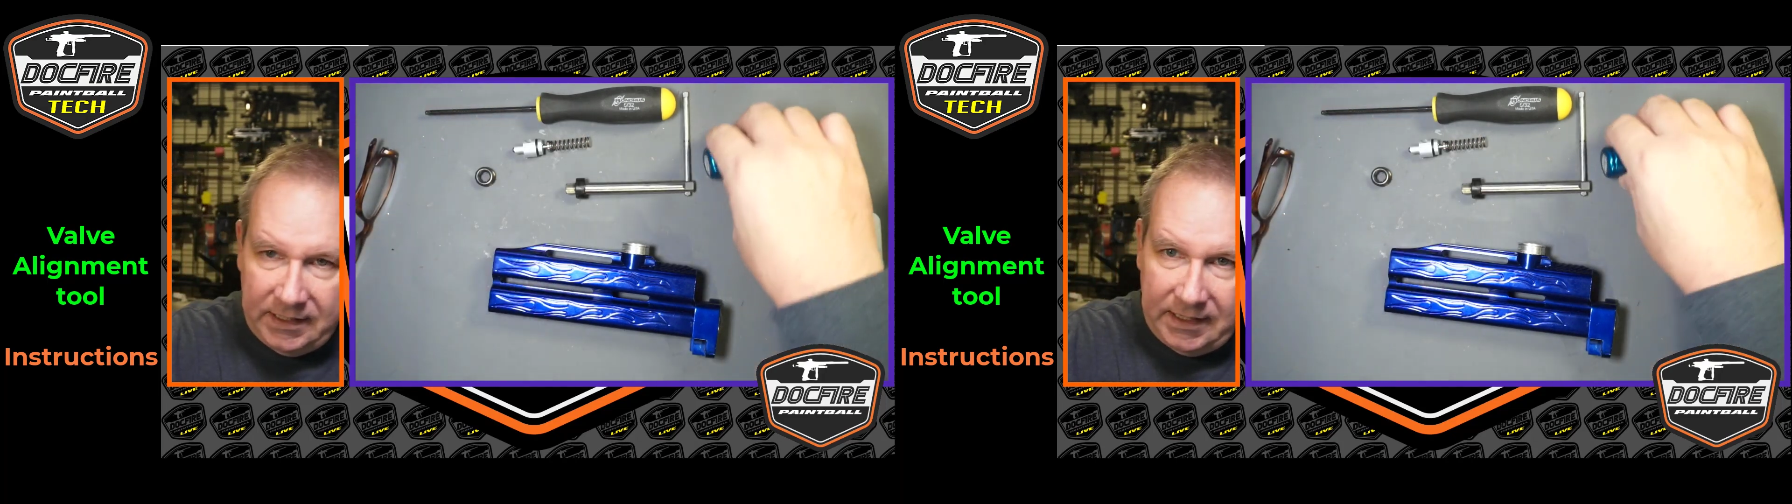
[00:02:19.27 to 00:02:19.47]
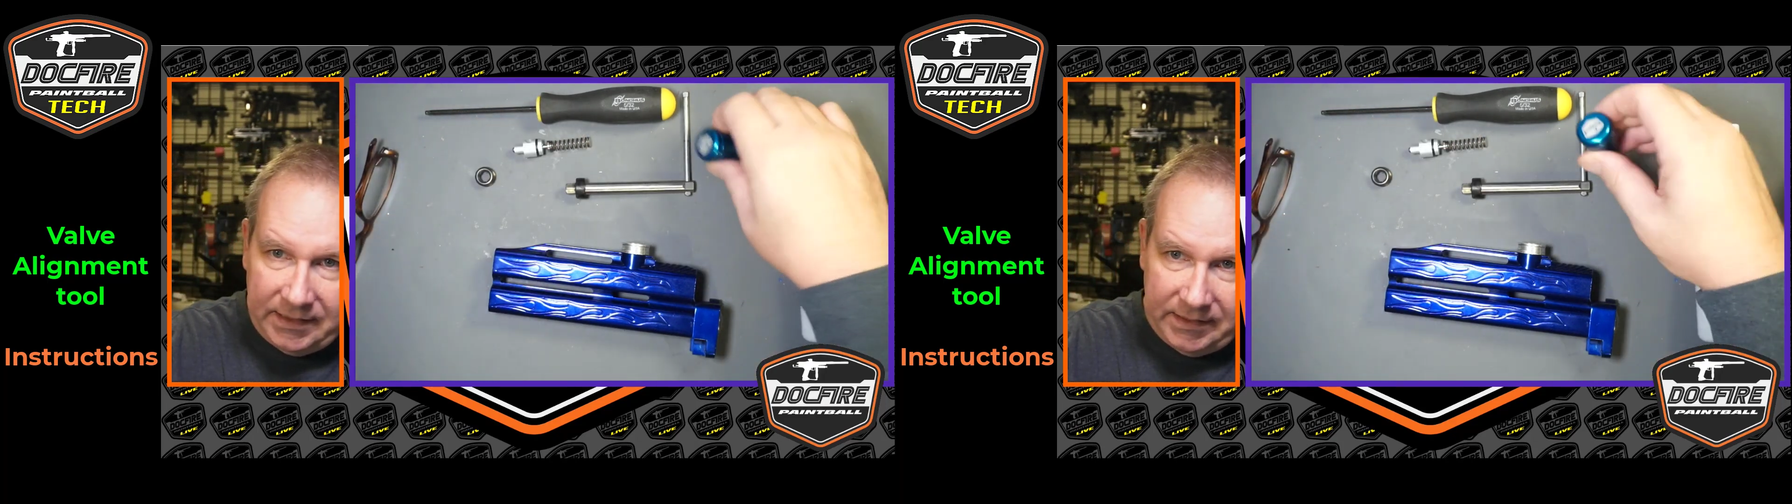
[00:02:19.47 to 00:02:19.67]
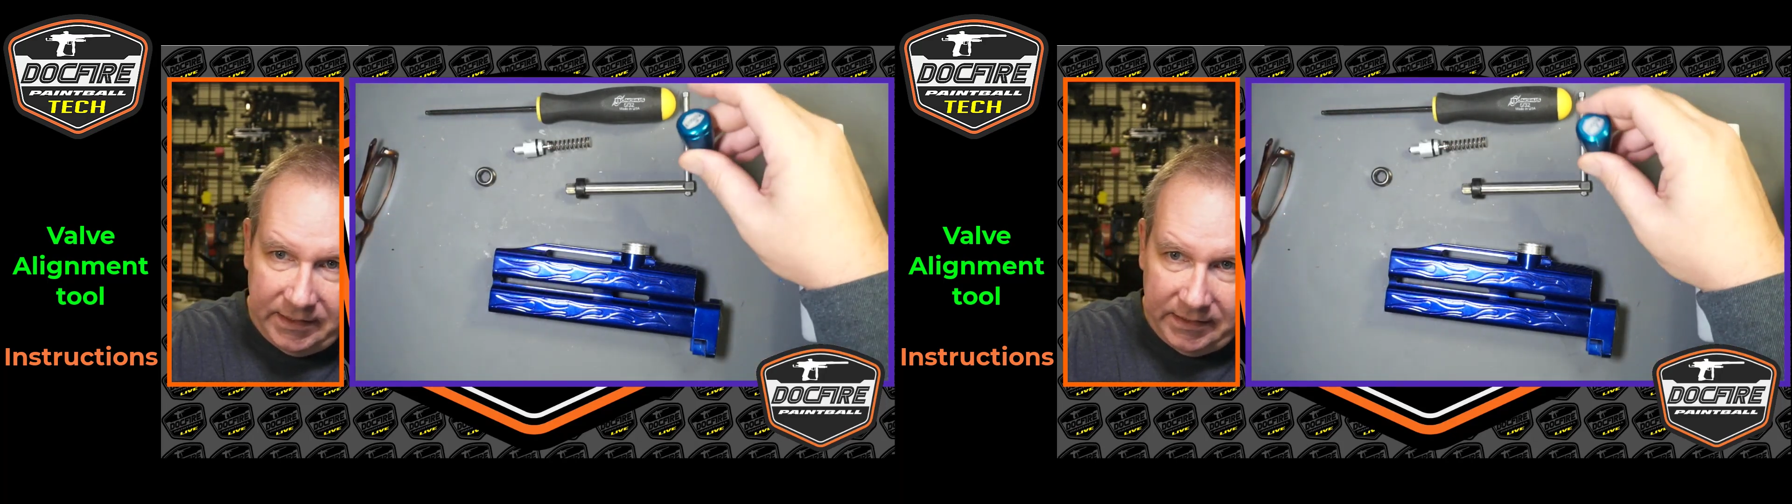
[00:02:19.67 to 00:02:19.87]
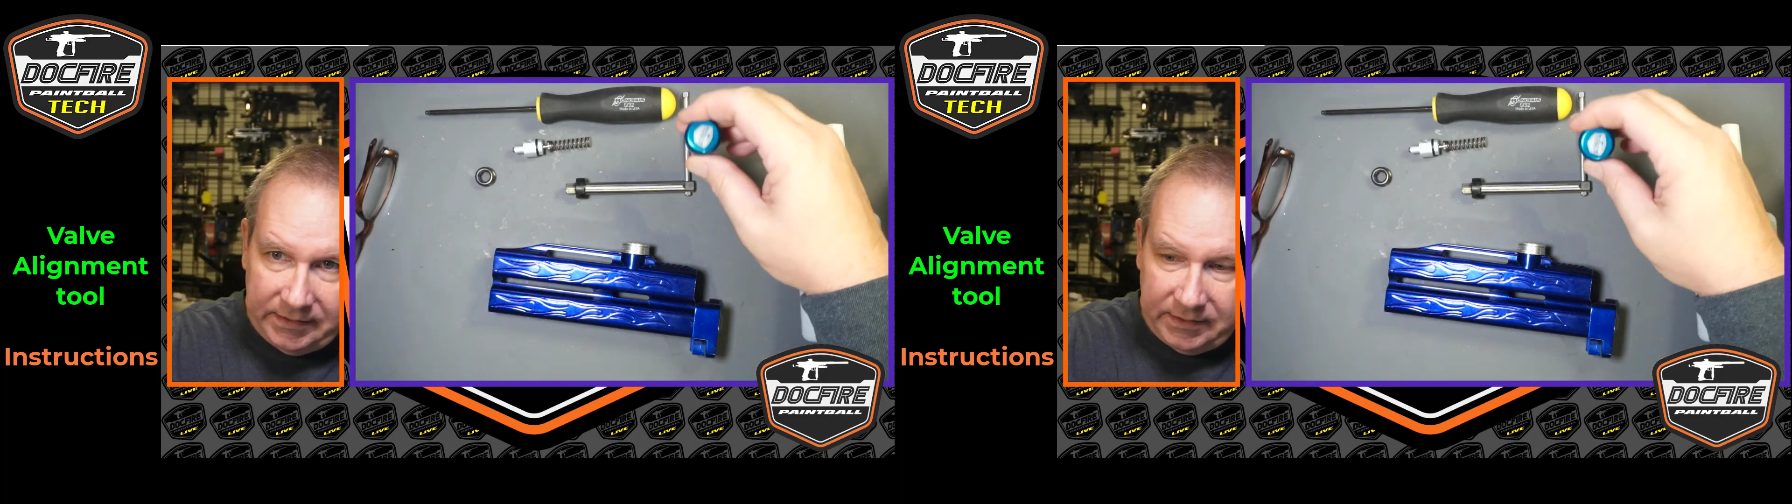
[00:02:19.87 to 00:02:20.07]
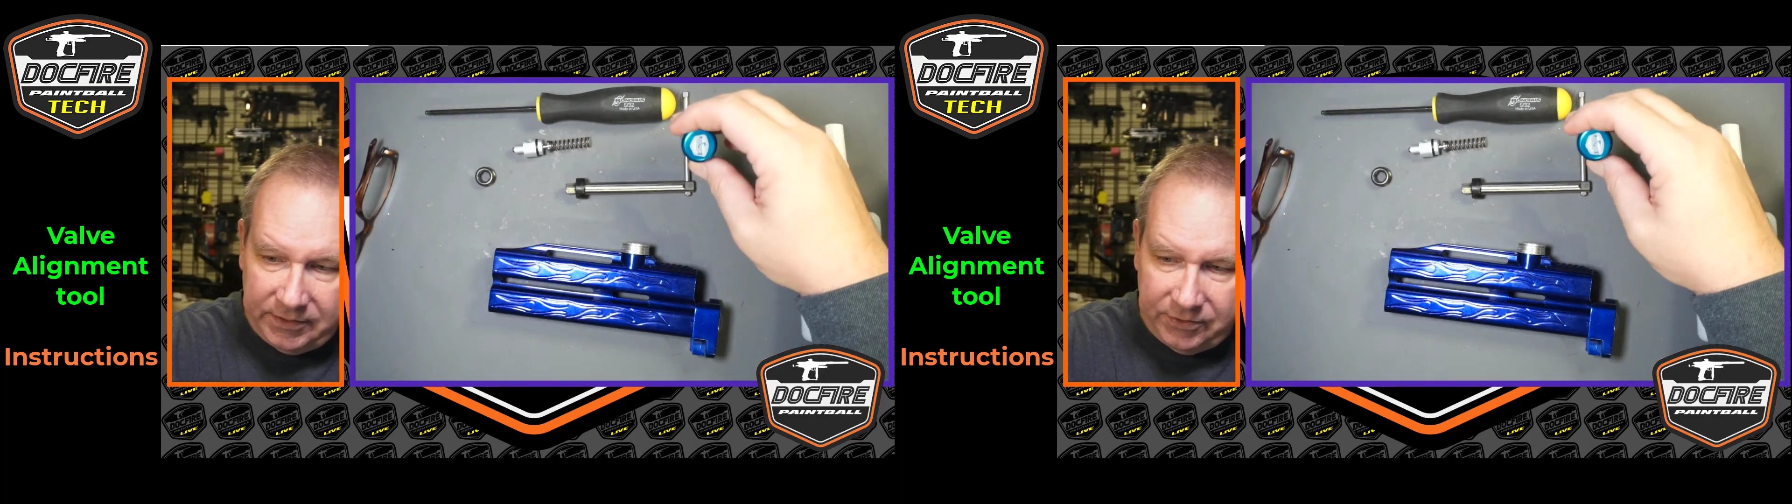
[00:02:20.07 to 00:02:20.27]
and
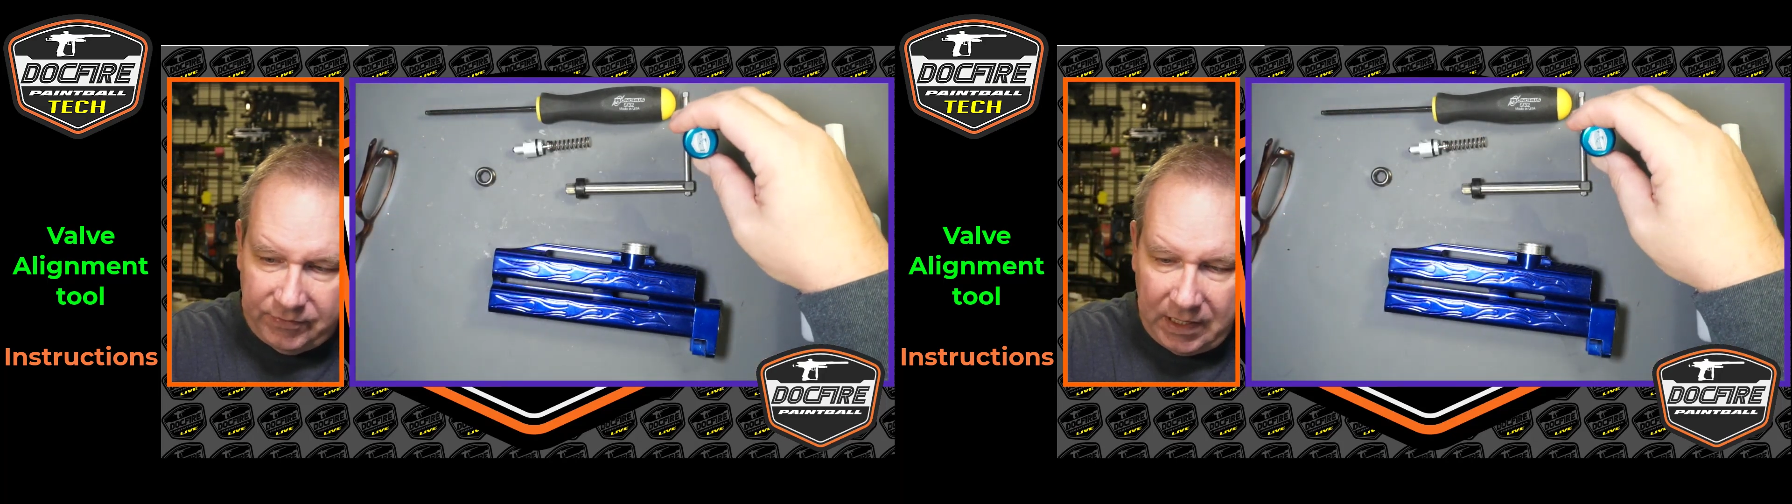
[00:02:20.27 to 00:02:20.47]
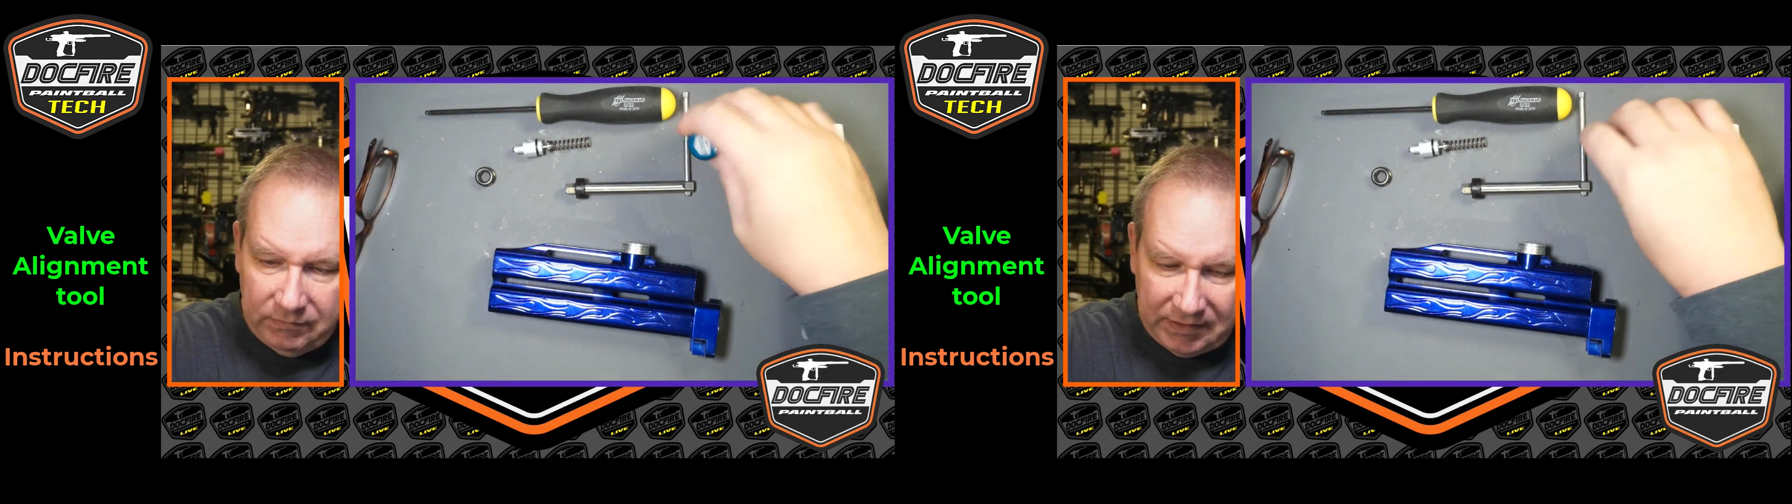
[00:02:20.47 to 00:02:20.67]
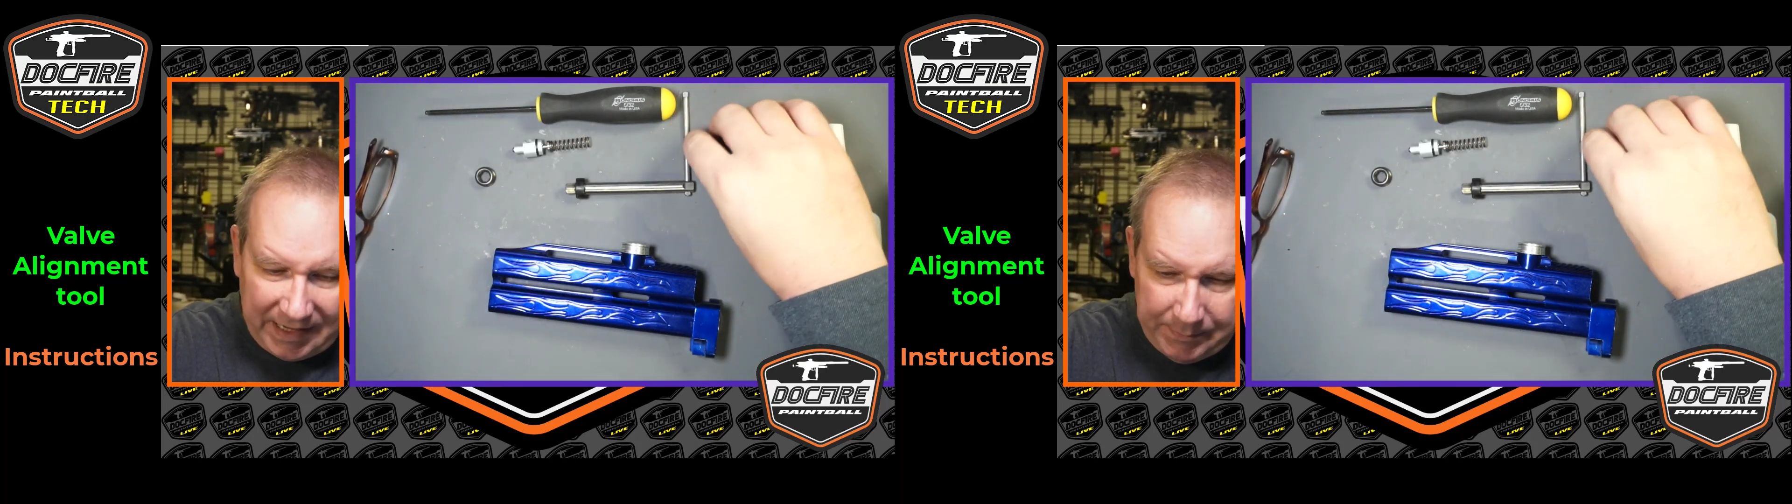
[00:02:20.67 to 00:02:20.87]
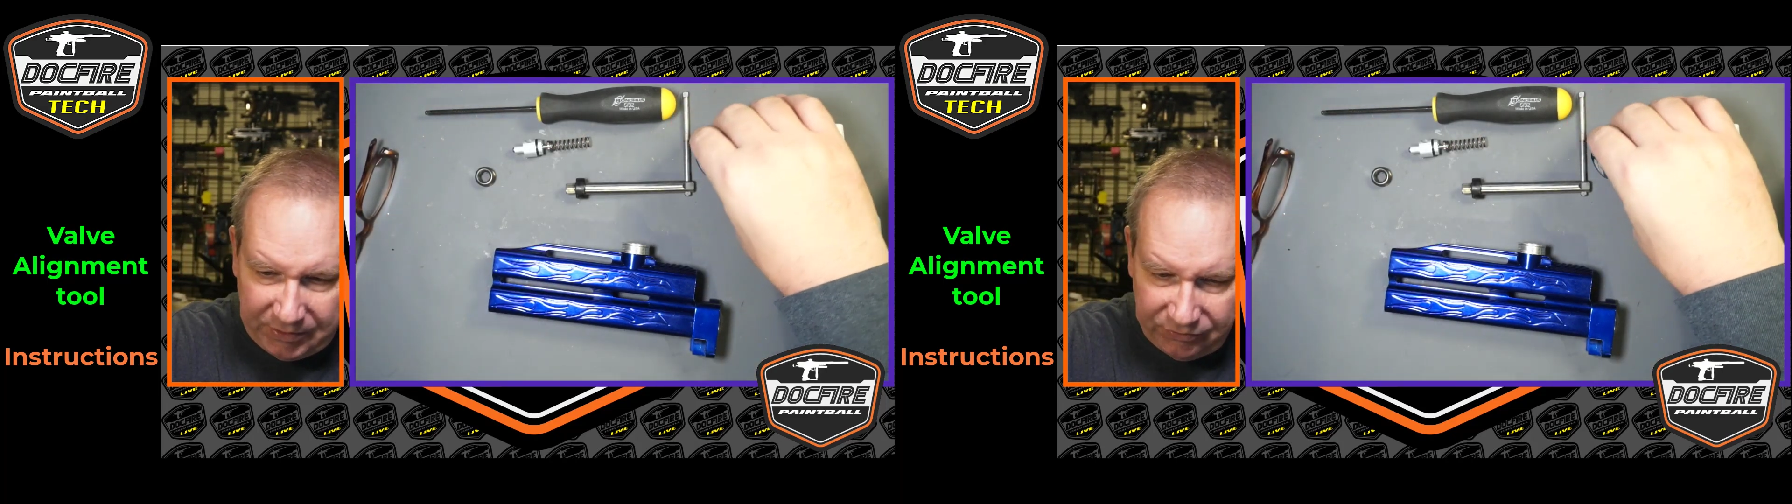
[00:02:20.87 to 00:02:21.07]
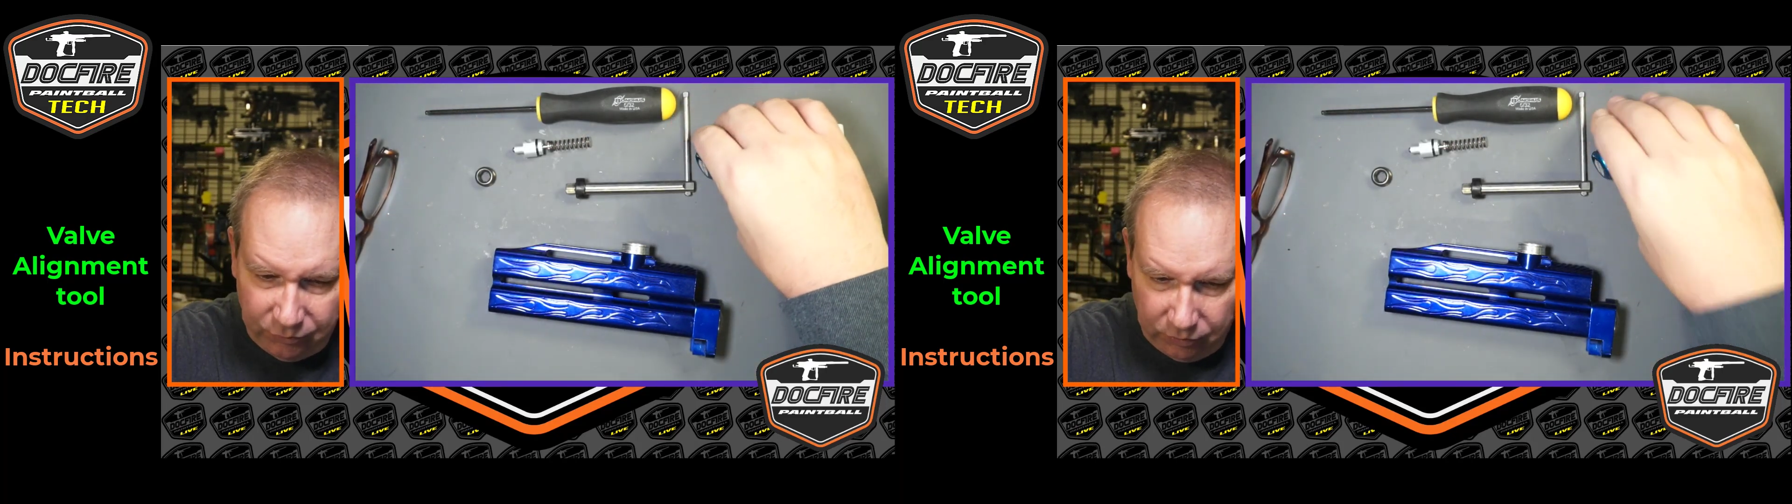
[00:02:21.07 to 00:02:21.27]
then your valve
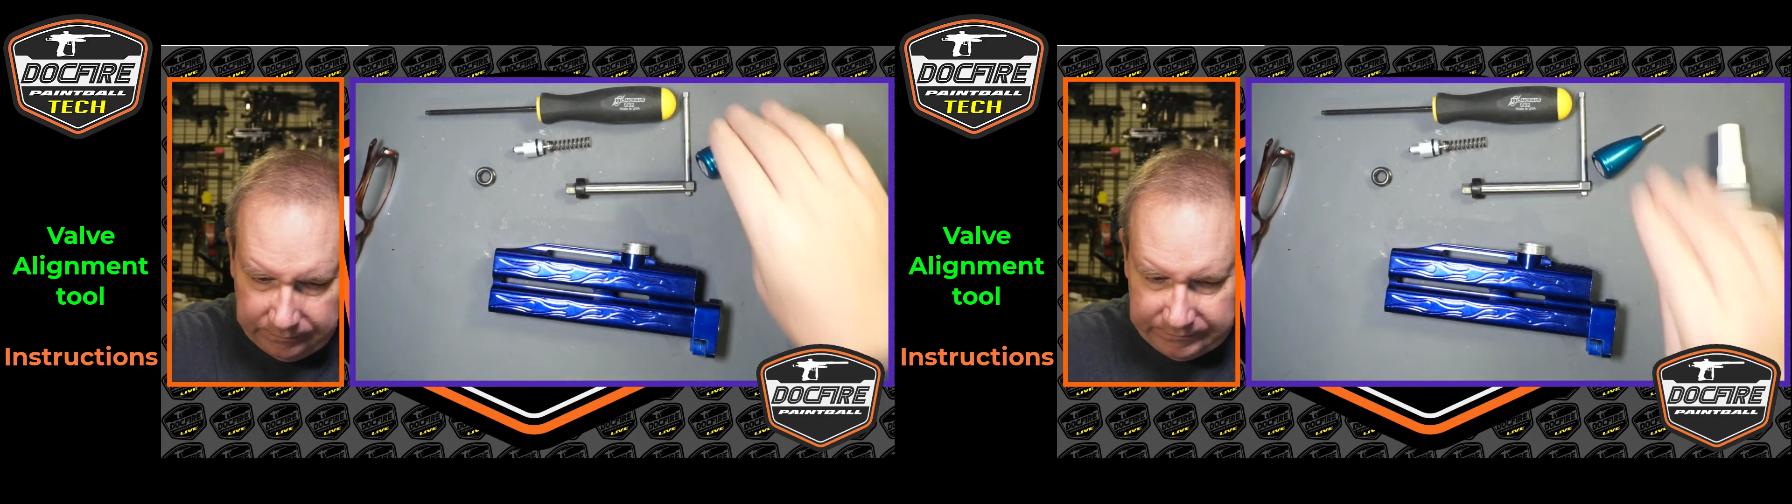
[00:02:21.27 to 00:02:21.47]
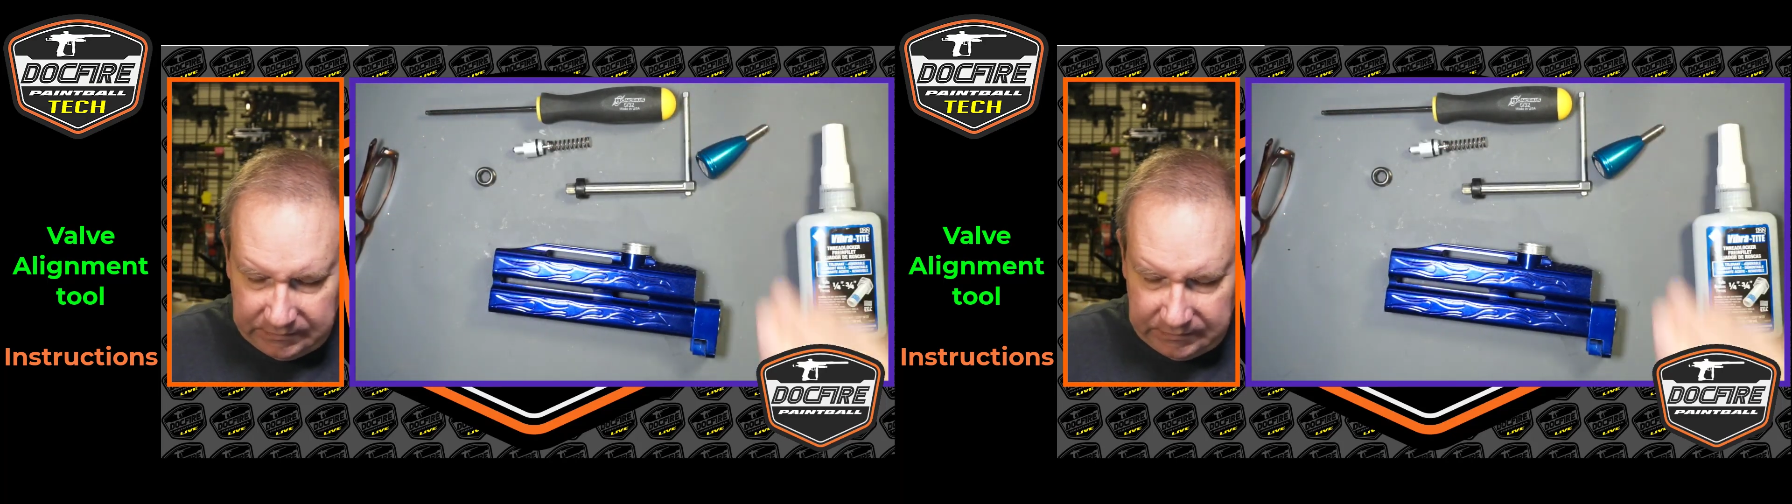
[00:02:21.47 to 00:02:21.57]
alignment tool.